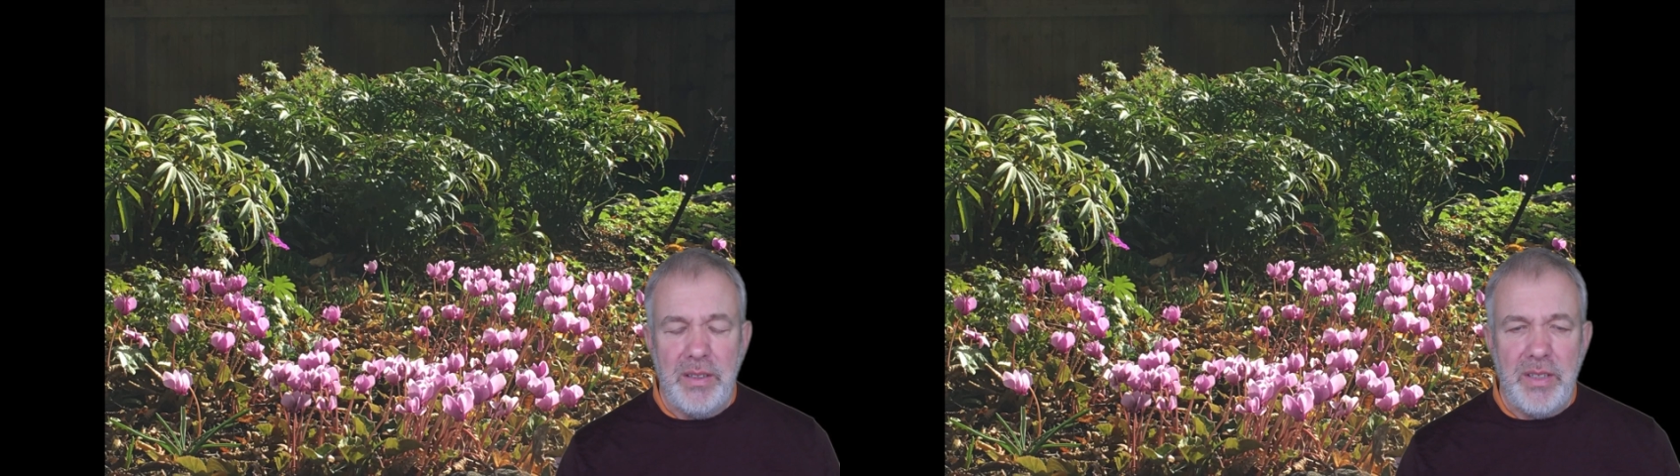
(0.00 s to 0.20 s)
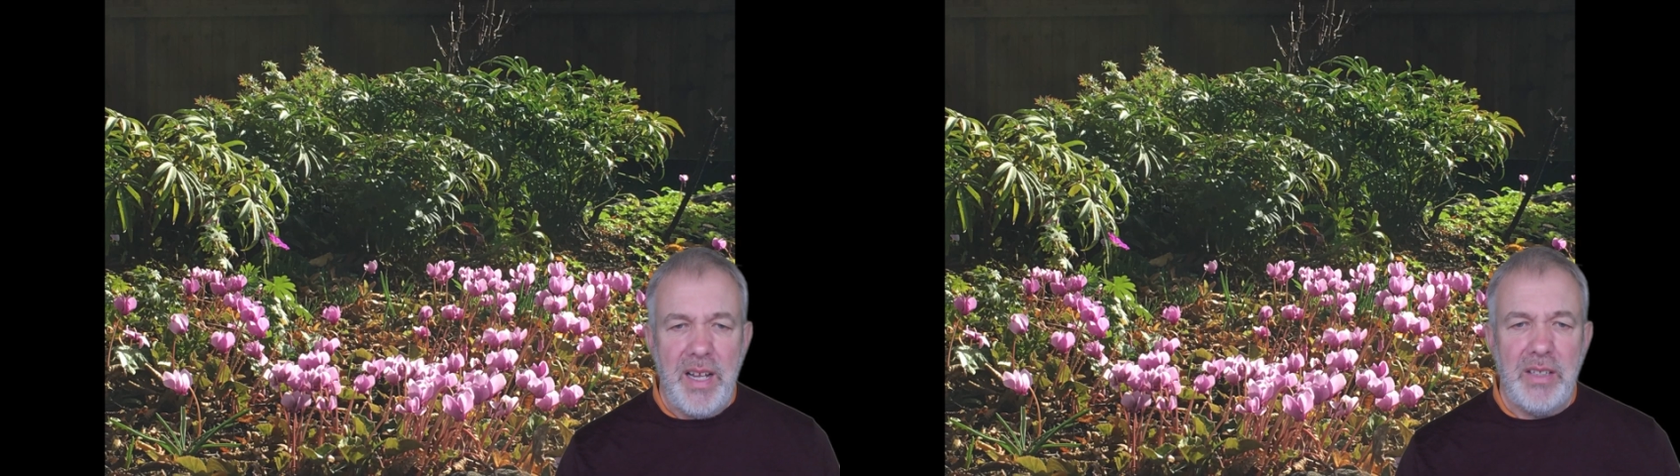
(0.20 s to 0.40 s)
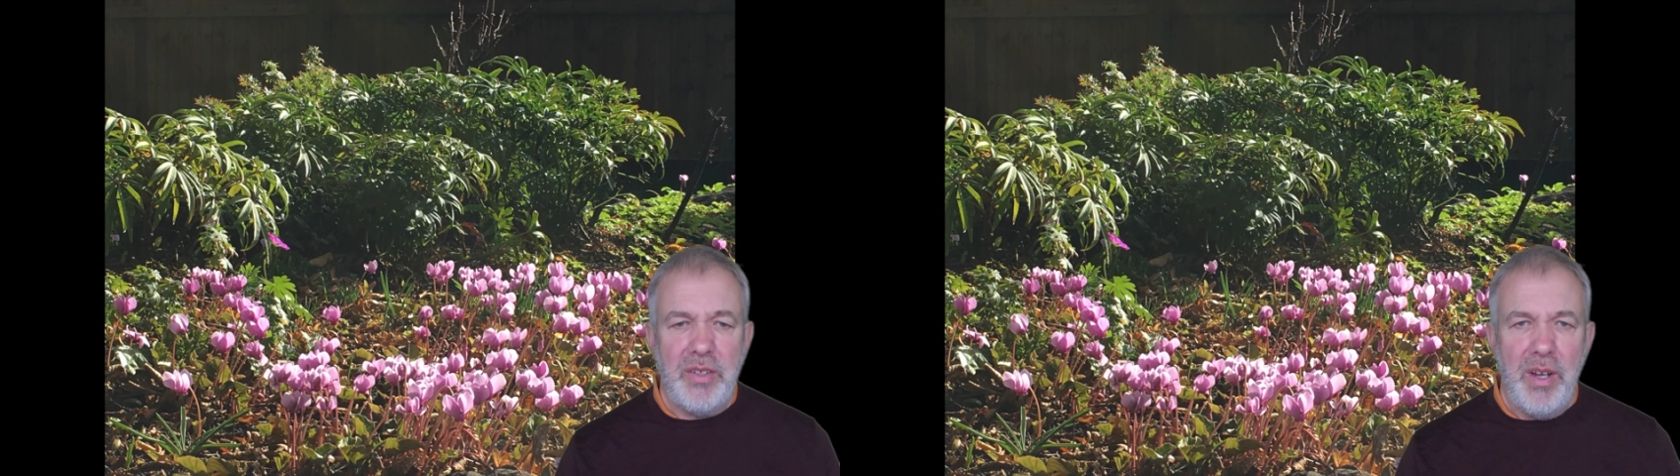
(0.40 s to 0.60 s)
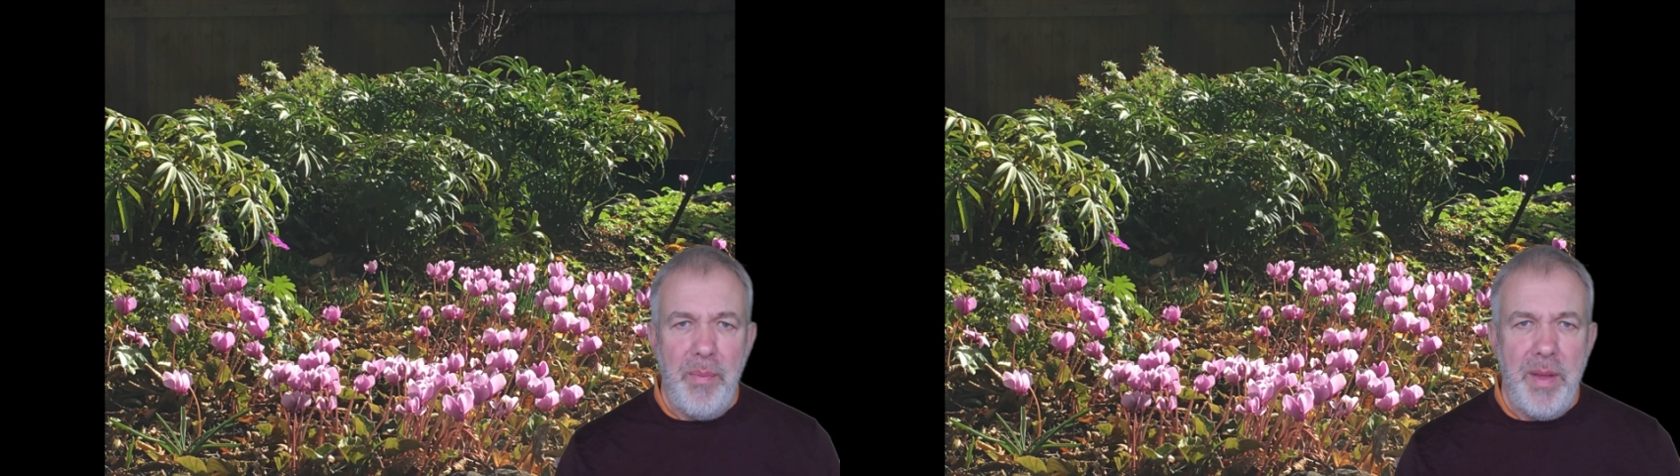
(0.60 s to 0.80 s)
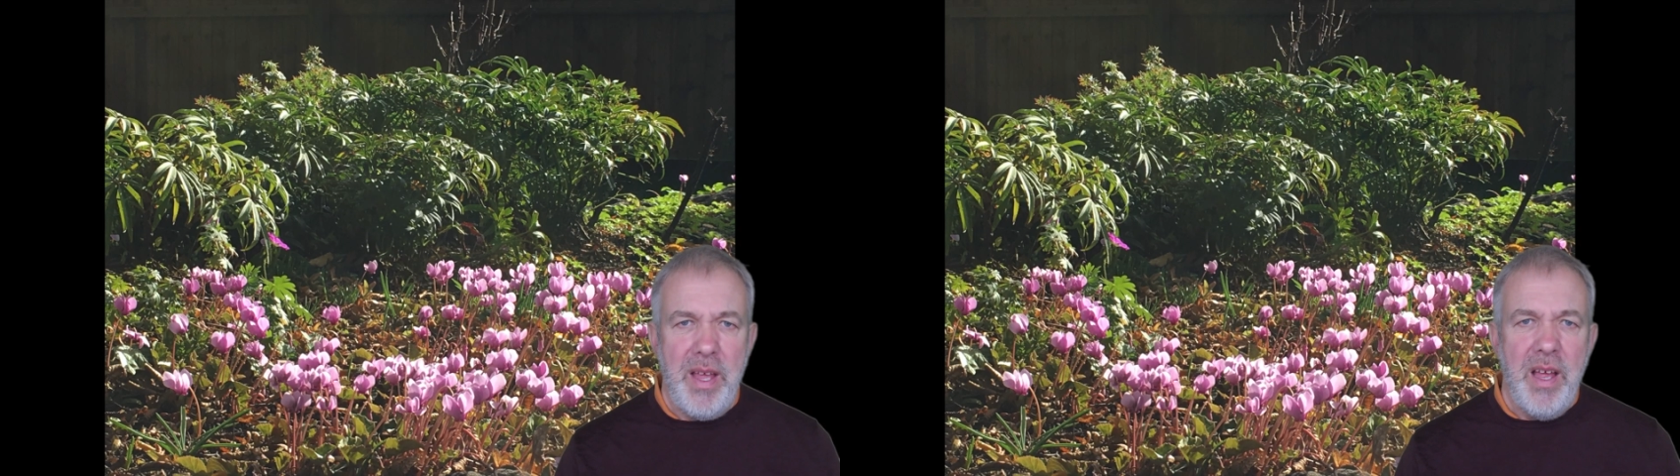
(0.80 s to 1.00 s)
So that's going to
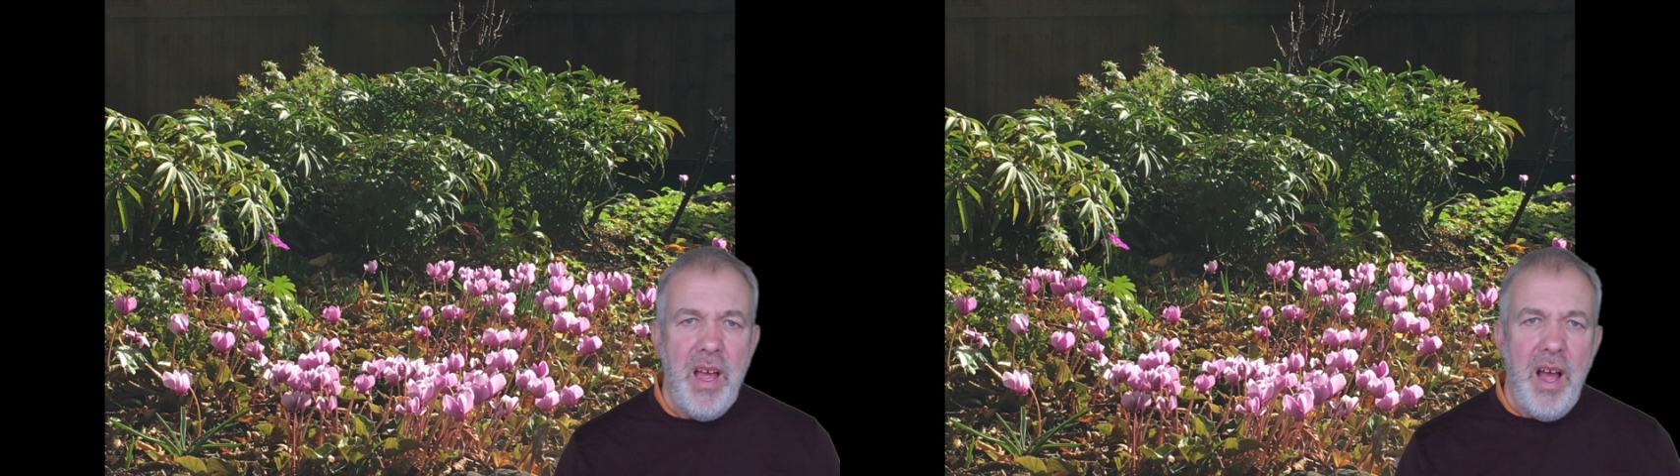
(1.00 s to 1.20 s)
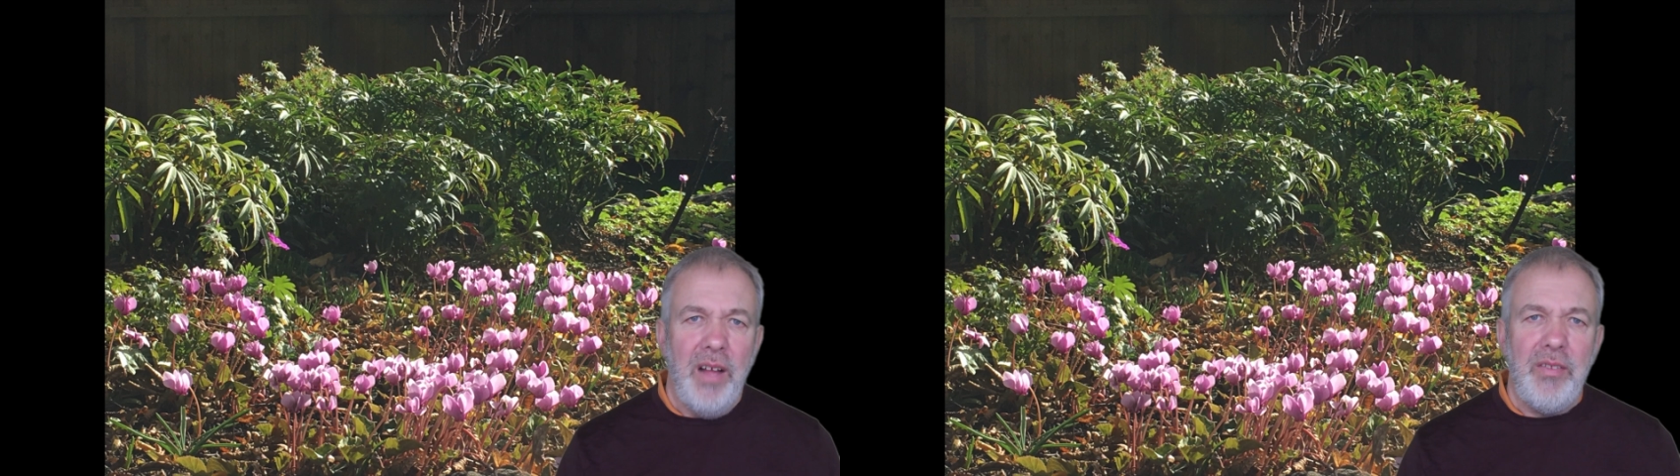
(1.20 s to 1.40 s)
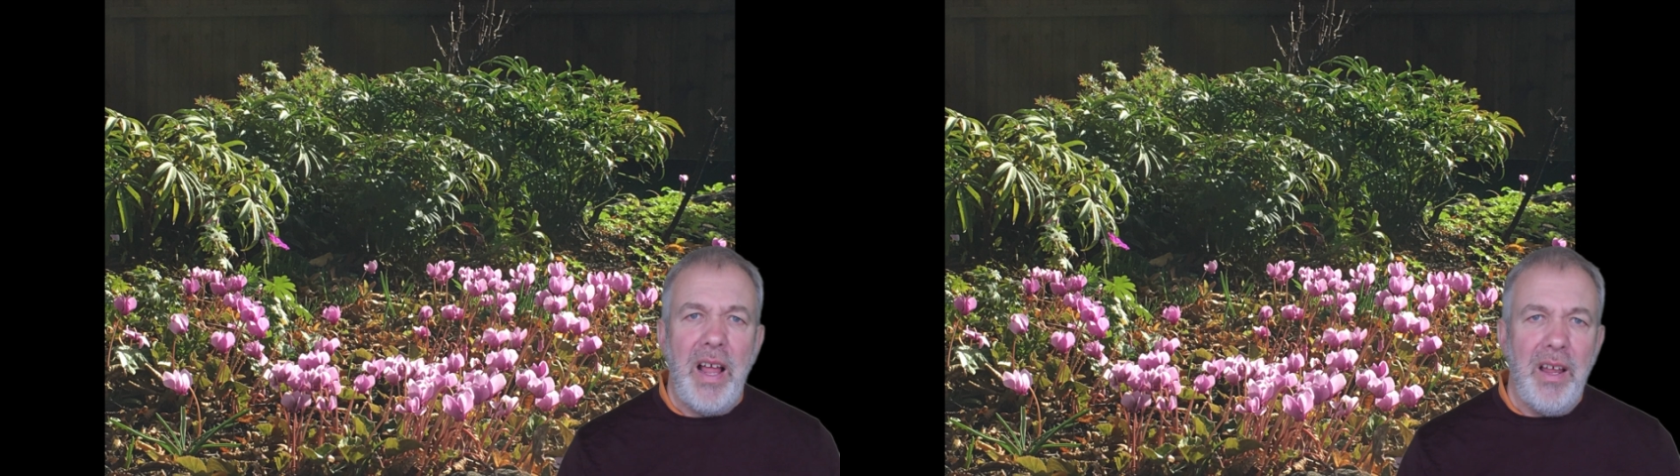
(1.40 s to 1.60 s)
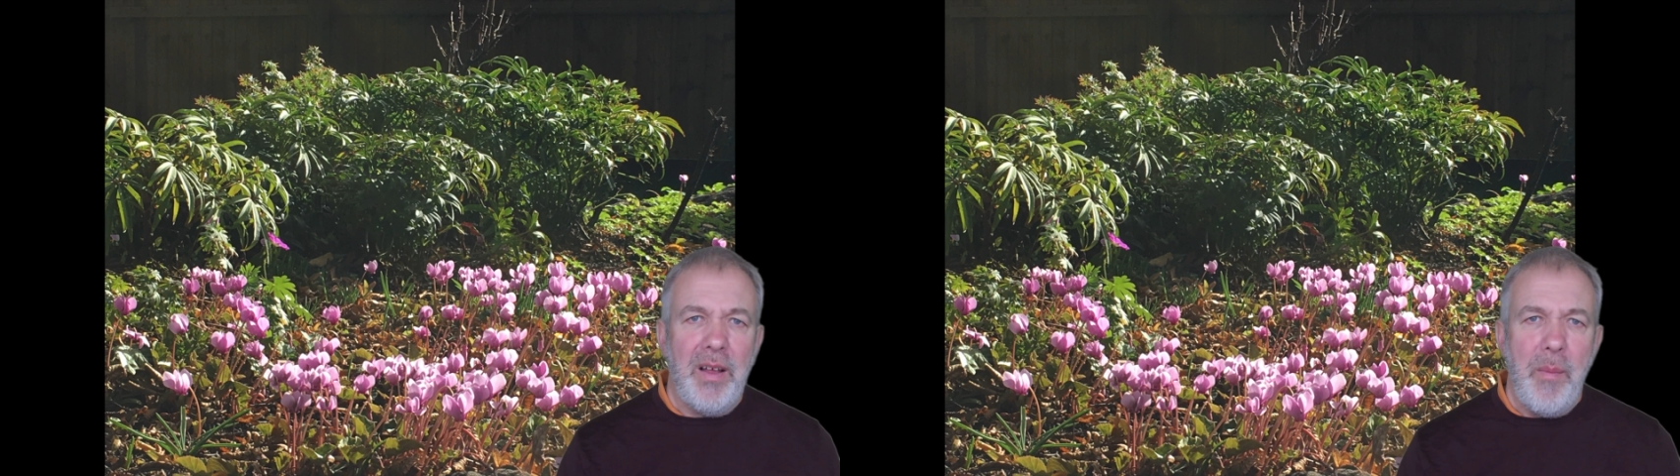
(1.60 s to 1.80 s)
be a delicate